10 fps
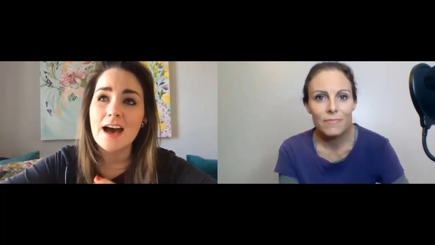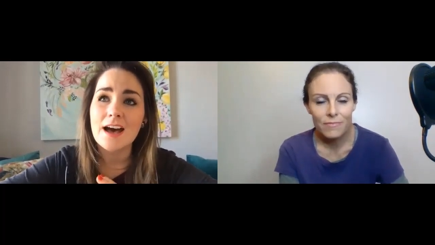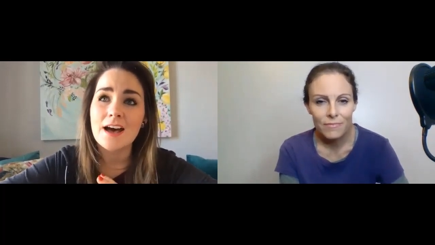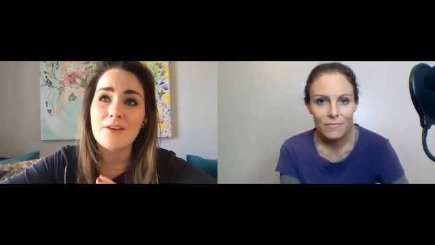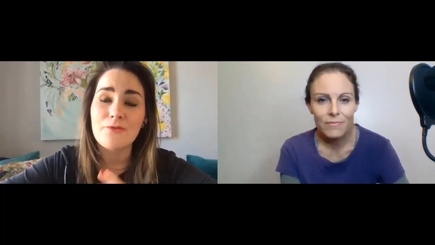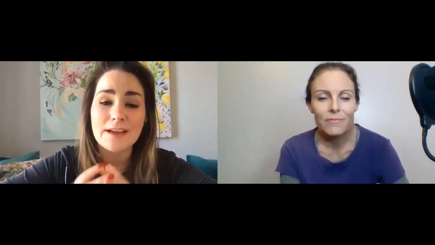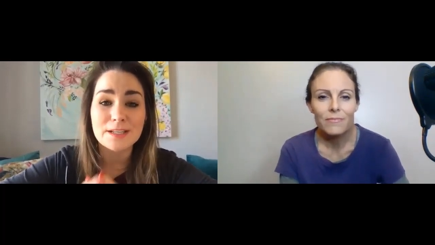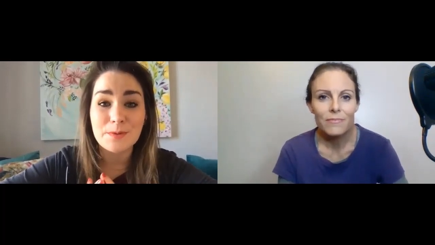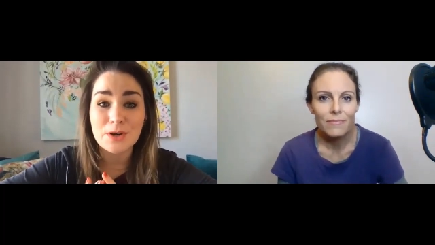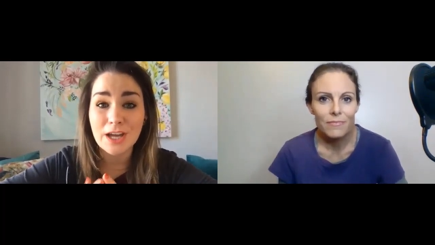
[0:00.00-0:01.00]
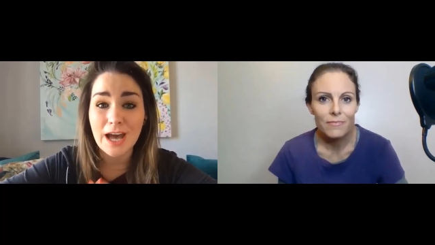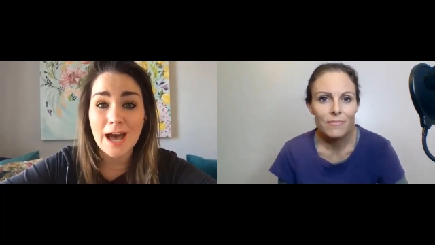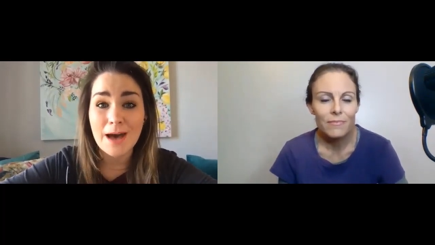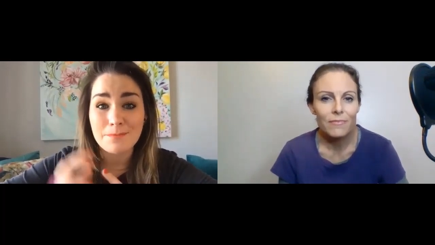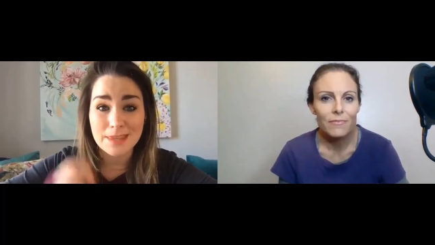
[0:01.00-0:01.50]
Speaker 1: Uh, Facebook,
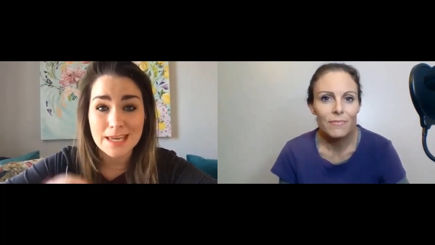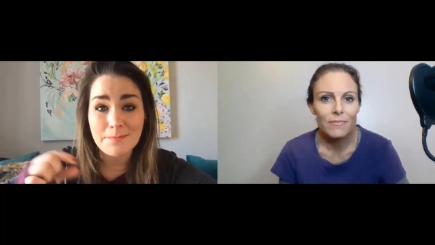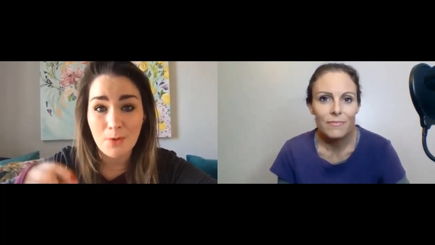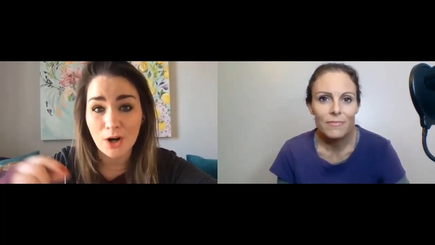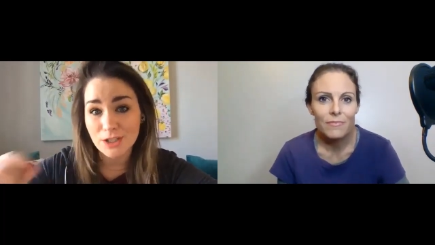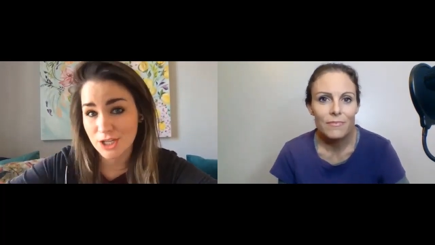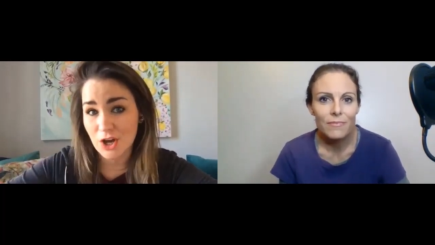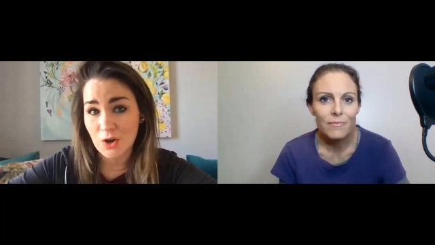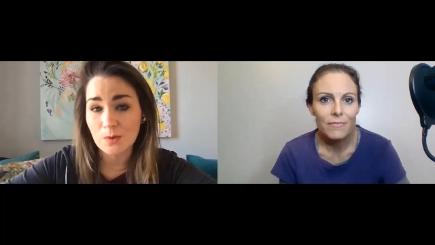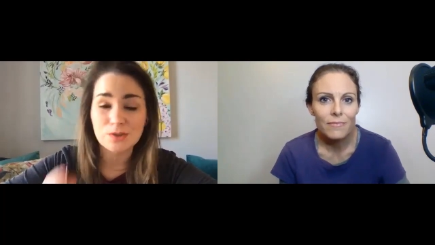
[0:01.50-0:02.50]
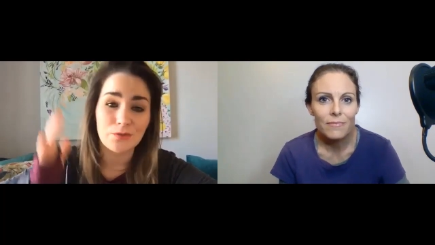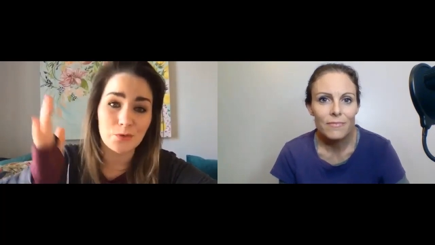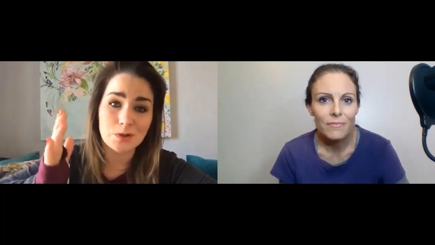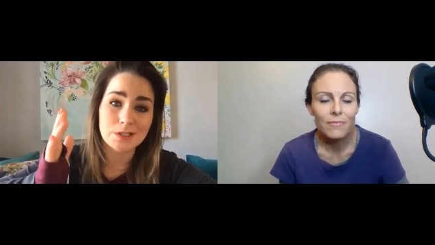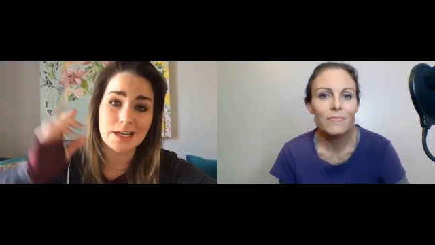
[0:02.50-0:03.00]
I'm the Marked Co, so
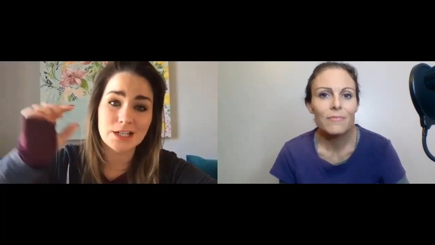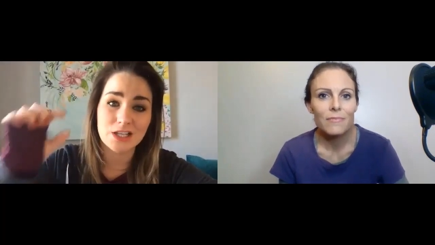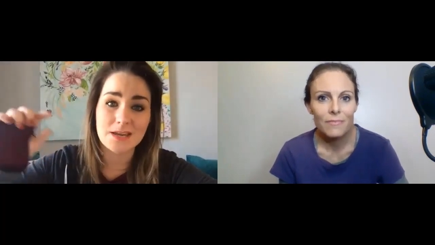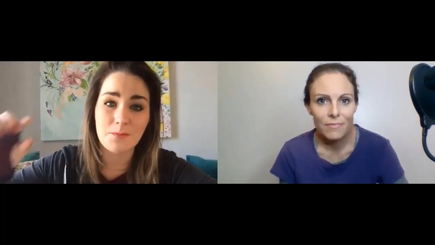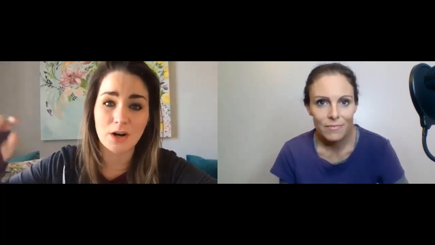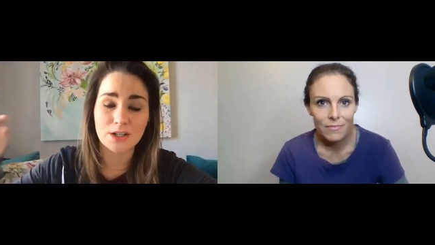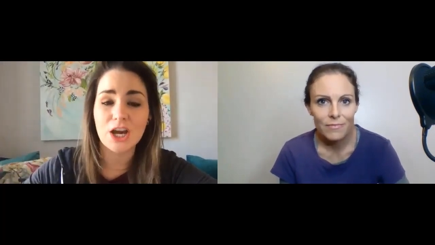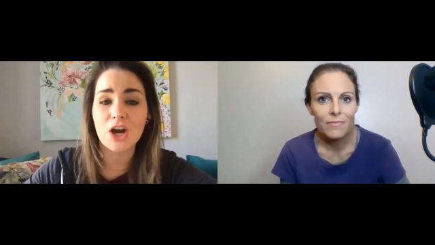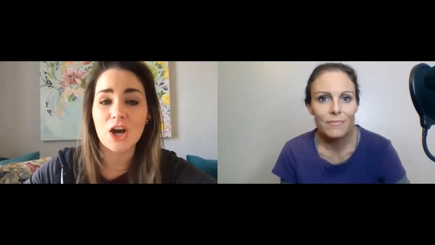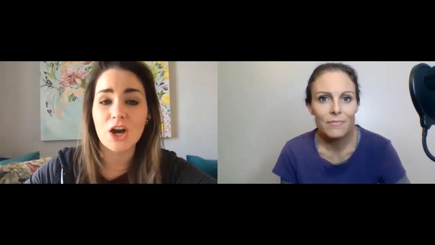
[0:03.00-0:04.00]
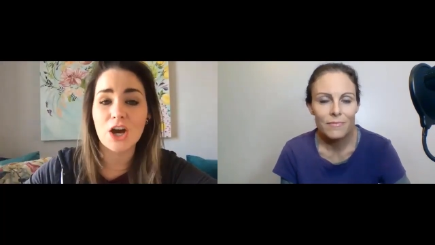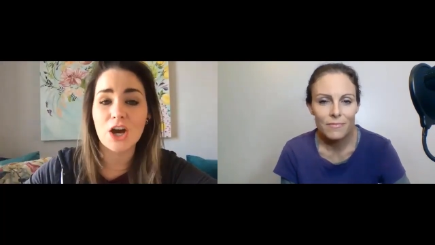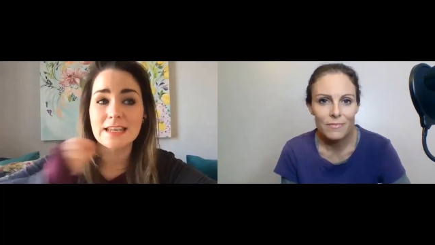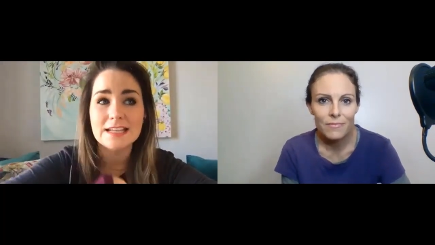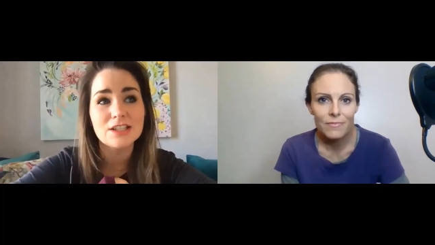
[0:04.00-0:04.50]
forward slash the Marked Co, and
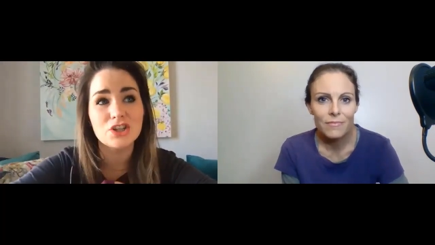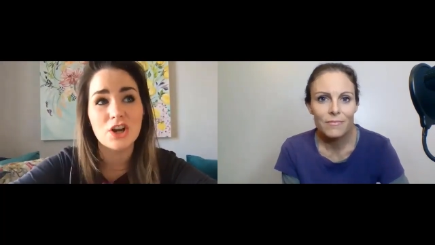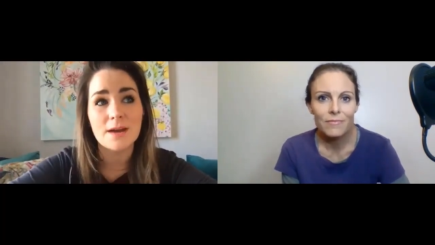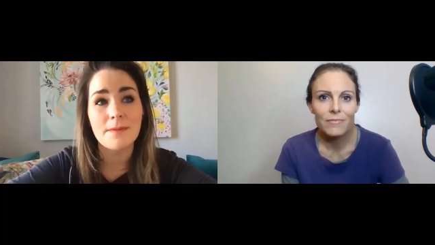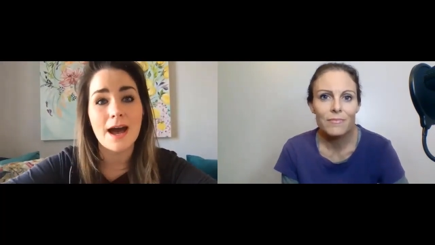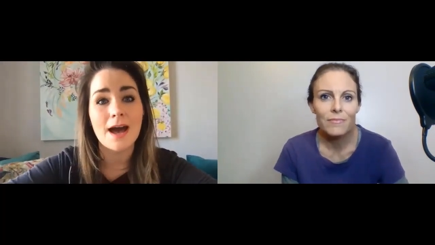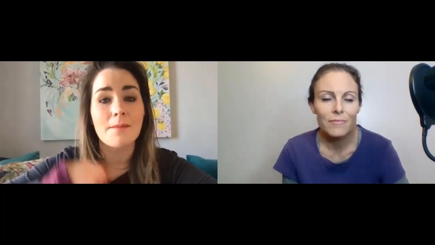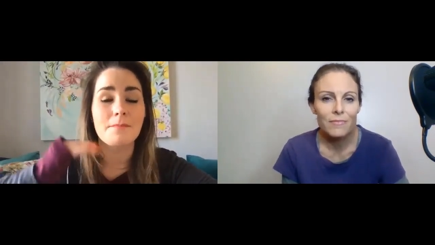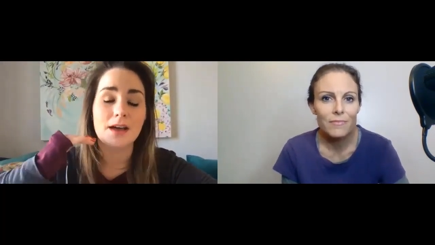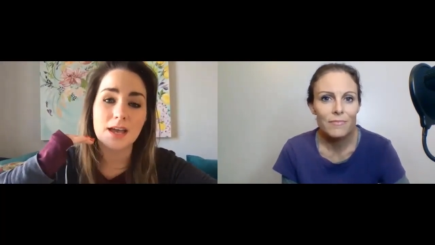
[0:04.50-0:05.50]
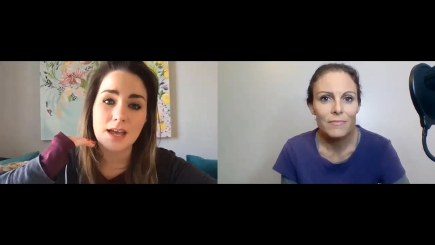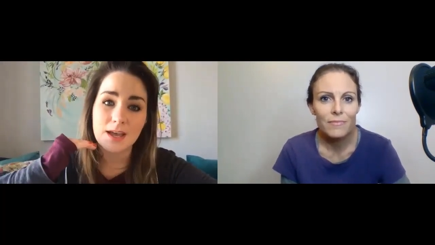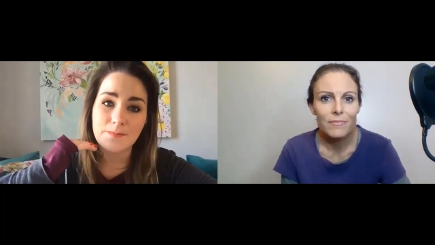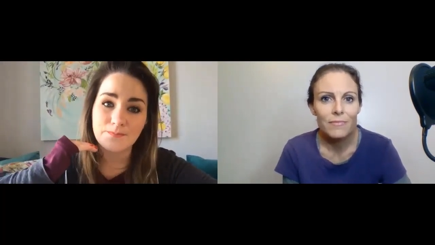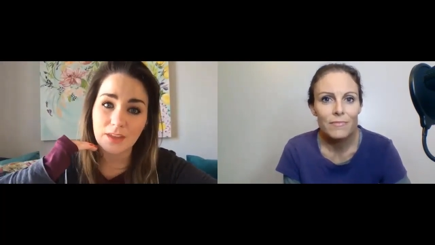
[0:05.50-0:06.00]
then Instagram, I'm
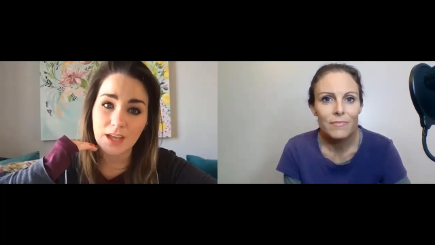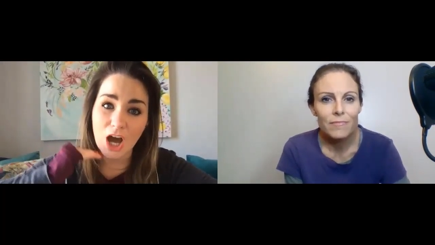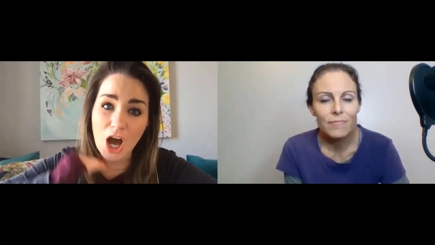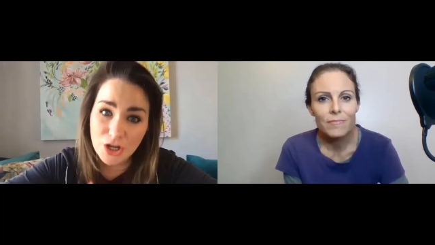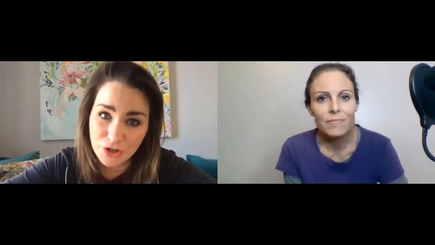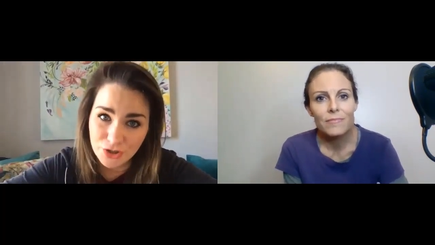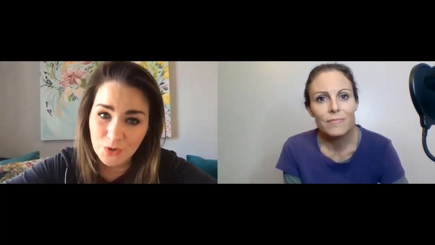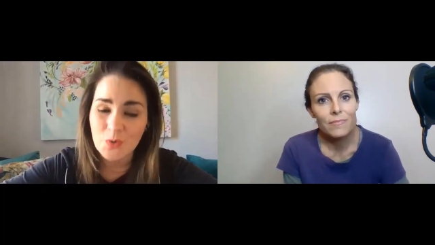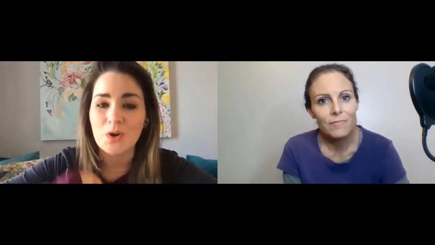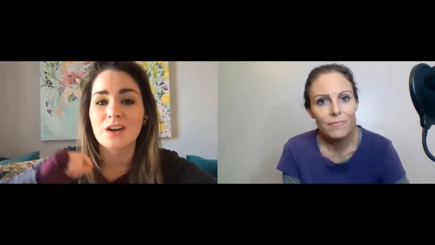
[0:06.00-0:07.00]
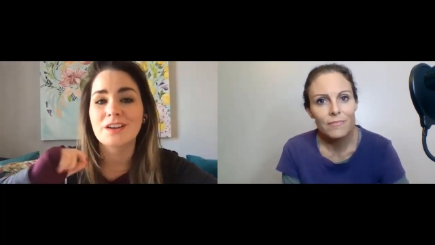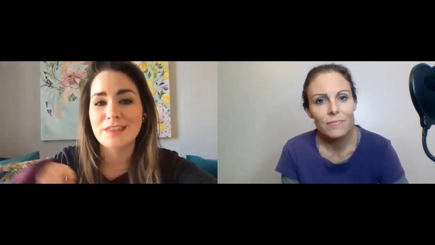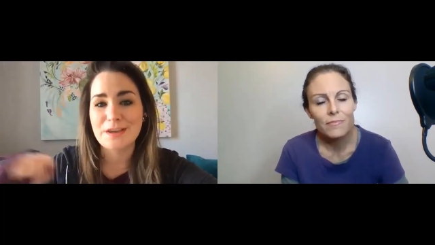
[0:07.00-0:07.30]
underscore the